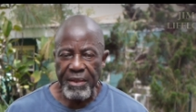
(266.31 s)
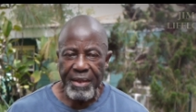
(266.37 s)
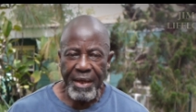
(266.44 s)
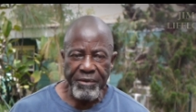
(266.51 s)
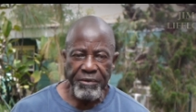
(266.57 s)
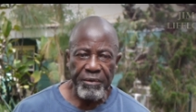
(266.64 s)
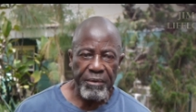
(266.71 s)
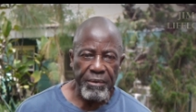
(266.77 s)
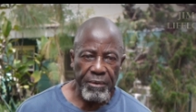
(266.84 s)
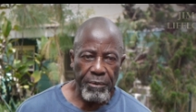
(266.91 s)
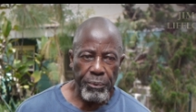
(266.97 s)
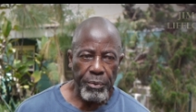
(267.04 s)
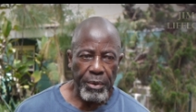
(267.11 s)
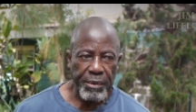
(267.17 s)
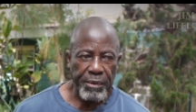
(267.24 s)
And that's
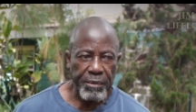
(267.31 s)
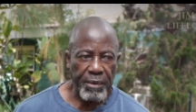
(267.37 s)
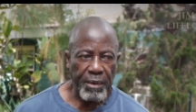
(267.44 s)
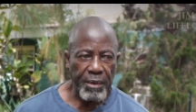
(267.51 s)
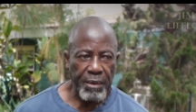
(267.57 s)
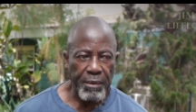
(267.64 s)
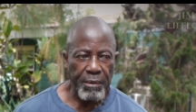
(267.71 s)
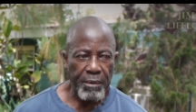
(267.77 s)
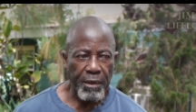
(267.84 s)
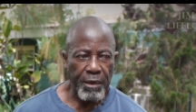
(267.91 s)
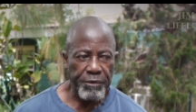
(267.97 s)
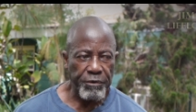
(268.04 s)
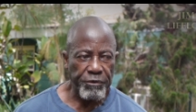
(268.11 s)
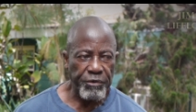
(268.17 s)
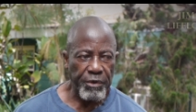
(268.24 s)
what
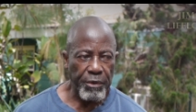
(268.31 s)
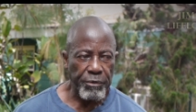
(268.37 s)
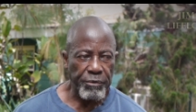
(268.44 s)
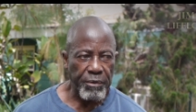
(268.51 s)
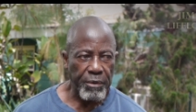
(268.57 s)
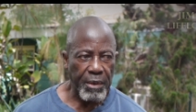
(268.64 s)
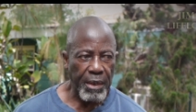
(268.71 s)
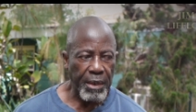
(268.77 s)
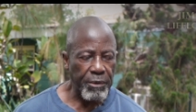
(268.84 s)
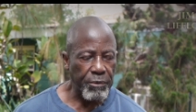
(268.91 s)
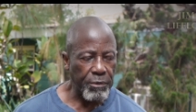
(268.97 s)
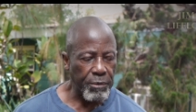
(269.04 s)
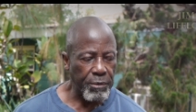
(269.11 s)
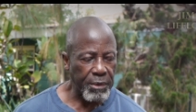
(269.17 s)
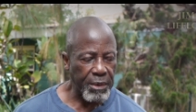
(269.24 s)
Arthur Jones, the guy
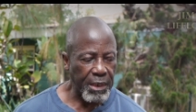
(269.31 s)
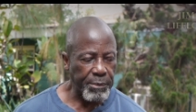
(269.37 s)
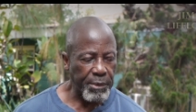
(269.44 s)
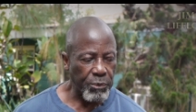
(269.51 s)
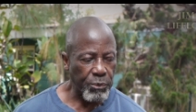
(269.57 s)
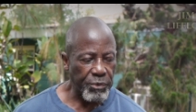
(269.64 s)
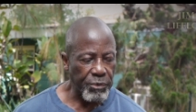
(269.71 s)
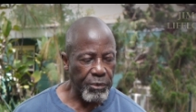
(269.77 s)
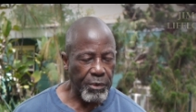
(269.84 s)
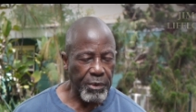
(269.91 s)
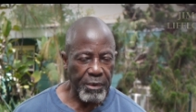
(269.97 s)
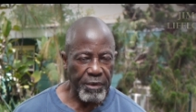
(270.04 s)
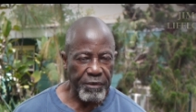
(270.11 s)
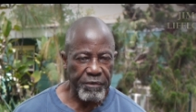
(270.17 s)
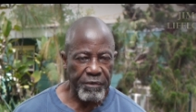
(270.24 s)
who came up with
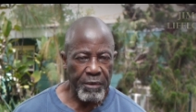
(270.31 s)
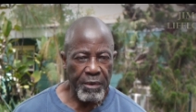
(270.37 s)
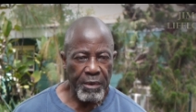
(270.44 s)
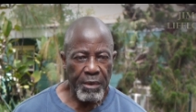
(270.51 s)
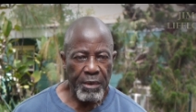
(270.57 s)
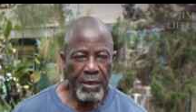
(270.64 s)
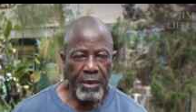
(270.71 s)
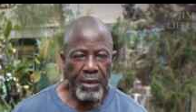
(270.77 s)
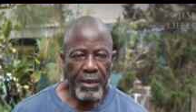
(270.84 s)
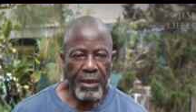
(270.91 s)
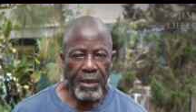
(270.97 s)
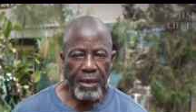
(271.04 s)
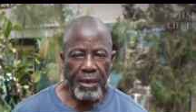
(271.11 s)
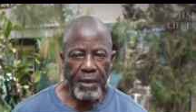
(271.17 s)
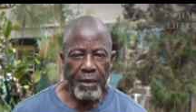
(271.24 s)
Nautilus,
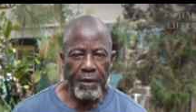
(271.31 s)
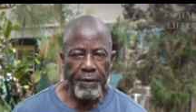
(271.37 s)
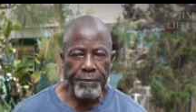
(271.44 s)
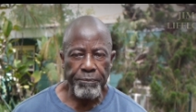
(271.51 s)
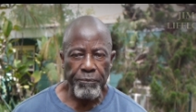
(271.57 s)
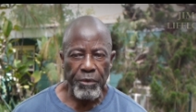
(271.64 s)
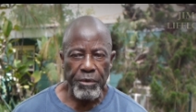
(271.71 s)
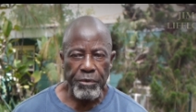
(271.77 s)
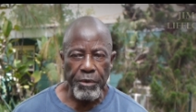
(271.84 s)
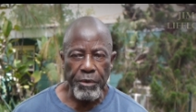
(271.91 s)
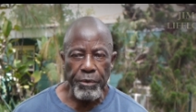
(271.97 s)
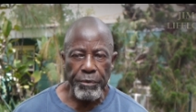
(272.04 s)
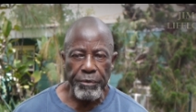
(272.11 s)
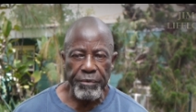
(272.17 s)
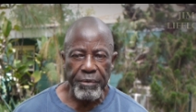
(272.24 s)

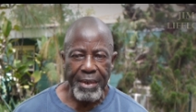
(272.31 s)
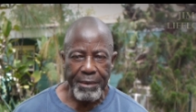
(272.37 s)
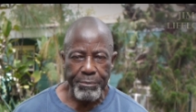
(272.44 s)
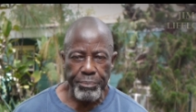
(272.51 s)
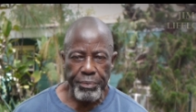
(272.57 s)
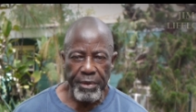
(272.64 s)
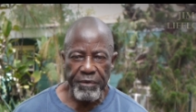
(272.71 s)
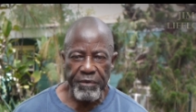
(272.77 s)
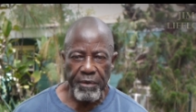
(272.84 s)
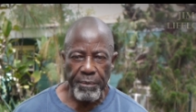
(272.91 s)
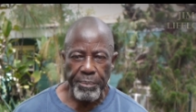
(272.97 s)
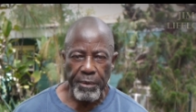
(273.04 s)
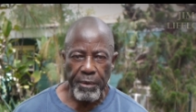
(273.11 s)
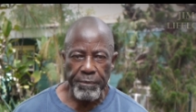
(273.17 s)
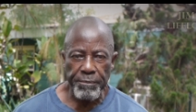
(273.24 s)
used that
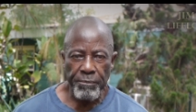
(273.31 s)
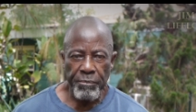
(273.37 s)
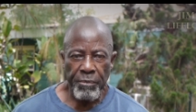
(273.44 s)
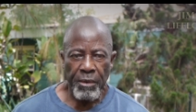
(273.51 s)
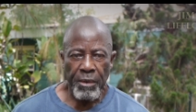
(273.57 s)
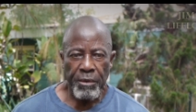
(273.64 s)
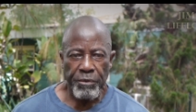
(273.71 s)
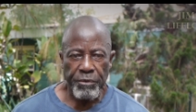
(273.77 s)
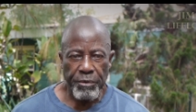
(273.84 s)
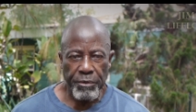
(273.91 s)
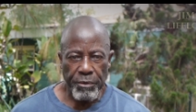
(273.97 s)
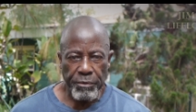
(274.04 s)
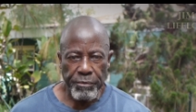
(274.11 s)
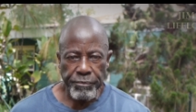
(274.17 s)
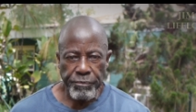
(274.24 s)
principle
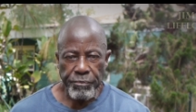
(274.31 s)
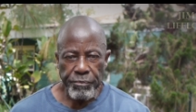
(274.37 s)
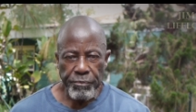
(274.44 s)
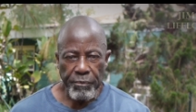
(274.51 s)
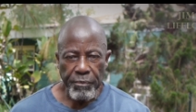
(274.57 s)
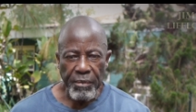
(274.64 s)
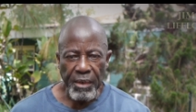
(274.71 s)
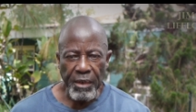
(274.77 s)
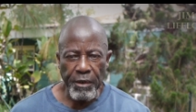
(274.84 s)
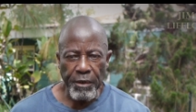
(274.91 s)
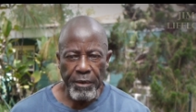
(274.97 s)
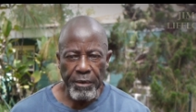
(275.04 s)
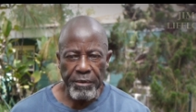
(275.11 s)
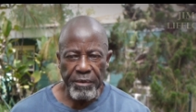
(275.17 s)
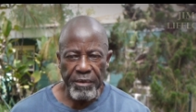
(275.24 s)
to
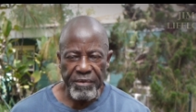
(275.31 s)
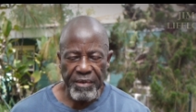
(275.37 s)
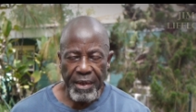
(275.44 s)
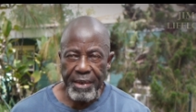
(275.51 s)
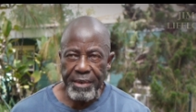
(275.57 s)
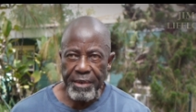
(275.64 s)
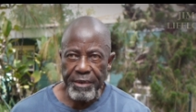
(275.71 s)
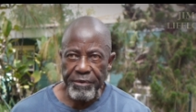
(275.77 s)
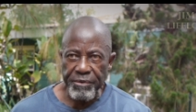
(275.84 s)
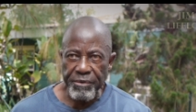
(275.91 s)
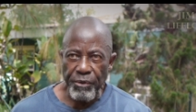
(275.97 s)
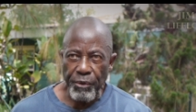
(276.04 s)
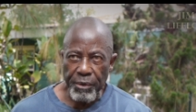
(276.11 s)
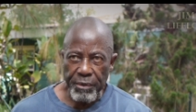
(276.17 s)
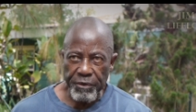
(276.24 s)
design
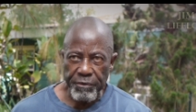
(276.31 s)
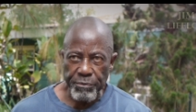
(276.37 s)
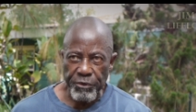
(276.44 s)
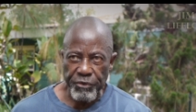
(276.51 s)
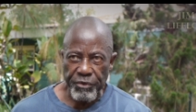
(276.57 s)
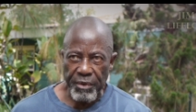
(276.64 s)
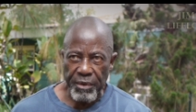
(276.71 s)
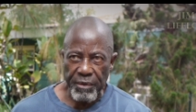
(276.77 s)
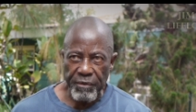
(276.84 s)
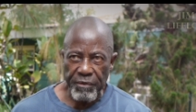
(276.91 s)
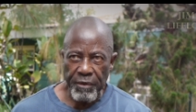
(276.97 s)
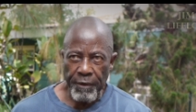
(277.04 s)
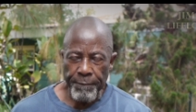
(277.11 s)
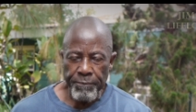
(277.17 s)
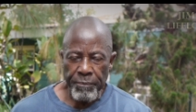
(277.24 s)
his Nautilus
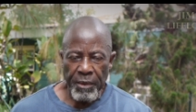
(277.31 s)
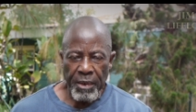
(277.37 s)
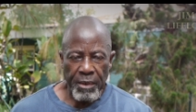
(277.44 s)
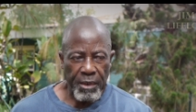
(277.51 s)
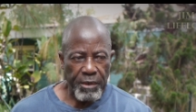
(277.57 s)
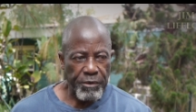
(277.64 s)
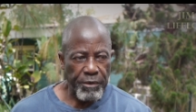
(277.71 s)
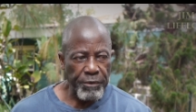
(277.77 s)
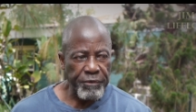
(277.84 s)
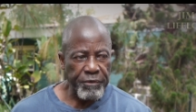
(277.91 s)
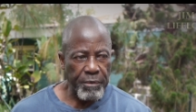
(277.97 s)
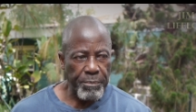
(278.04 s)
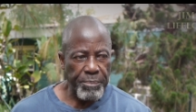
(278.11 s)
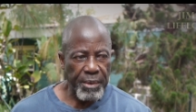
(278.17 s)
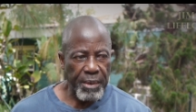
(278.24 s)
machines. It
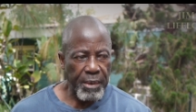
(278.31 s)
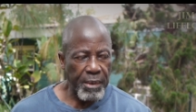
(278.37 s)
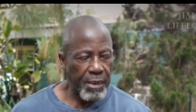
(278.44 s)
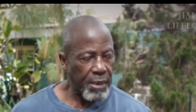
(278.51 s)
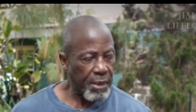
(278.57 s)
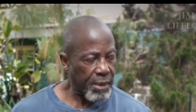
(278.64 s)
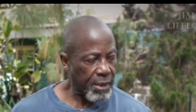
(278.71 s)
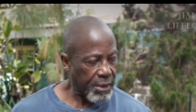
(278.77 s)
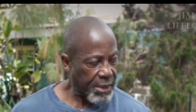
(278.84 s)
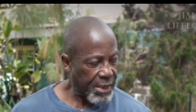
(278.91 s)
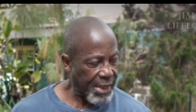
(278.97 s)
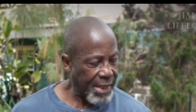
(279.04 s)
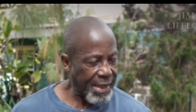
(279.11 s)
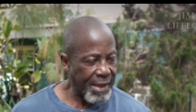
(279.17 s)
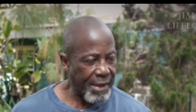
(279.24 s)
used to be a
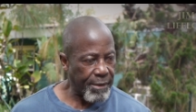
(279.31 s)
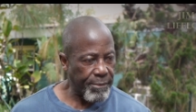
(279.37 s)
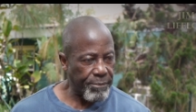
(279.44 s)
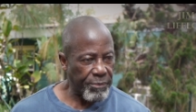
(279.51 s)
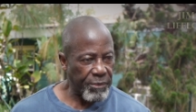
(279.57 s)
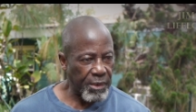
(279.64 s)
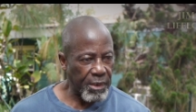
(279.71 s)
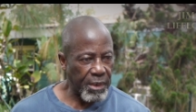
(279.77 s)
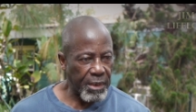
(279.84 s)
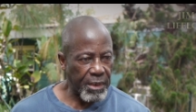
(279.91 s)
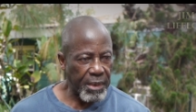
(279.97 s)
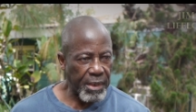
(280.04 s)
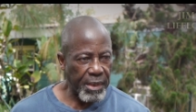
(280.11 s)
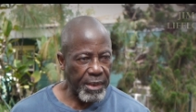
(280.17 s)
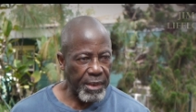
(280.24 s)
cam
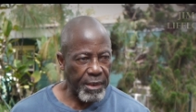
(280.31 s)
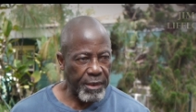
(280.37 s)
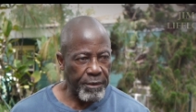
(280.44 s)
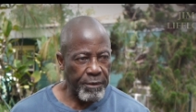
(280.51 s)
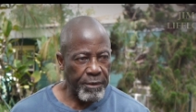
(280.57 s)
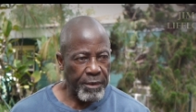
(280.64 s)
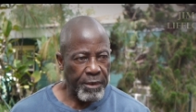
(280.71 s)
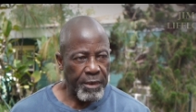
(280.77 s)
on a